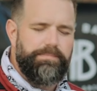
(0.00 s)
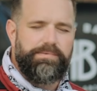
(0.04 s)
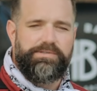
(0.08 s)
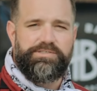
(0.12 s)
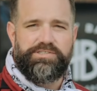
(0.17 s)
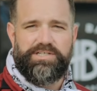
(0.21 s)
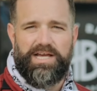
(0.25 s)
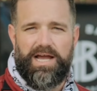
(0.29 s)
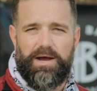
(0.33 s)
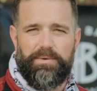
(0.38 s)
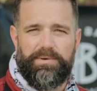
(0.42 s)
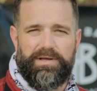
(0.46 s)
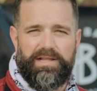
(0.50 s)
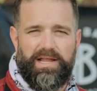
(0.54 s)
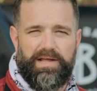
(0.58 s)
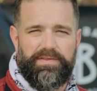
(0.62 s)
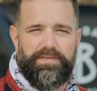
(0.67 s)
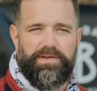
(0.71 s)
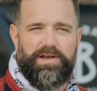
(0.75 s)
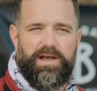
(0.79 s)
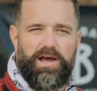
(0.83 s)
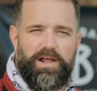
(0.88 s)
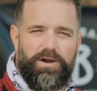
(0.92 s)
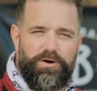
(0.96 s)
we'll see how we like
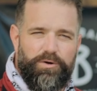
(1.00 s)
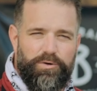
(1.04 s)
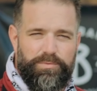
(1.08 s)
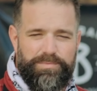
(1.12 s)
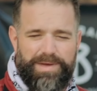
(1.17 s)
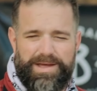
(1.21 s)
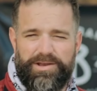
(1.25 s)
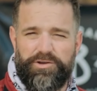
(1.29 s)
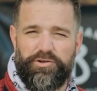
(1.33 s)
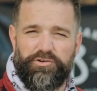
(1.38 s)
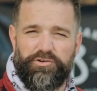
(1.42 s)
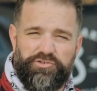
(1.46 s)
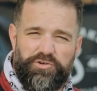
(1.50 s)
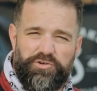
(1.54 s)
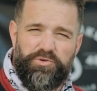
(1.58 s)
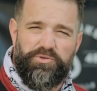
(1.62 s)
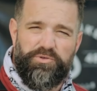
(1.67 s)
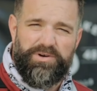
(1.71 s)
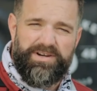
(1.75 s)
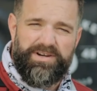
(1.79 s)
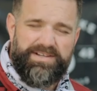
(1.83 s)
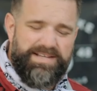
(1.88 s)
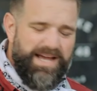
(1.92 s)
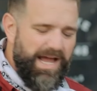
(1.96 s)
the color. We may do it 2 or
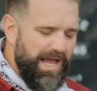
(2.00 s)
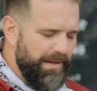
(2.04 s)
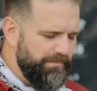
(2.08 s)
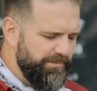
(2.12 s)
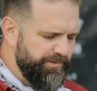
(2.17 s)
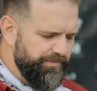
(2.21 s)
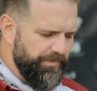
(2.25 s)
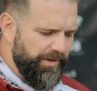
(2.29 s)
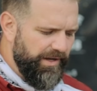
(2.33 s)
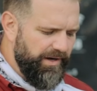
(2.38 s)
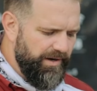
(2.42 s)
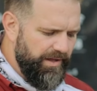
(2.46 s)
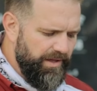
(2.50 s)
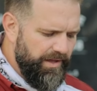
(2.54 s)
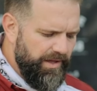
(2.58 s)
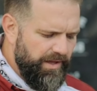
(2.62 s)
3 times, but